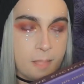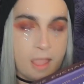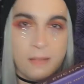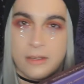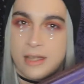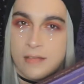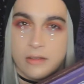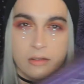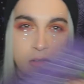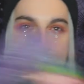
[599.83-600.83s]
I would
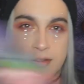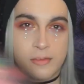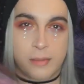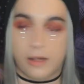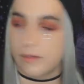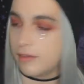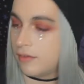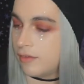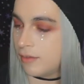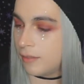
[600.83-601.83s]
never throw away this box.
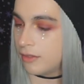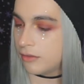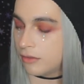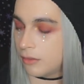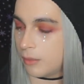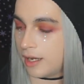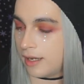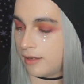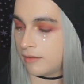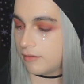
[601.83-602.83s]
If someone threw it
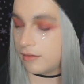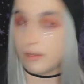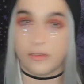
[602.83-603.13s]
away, they're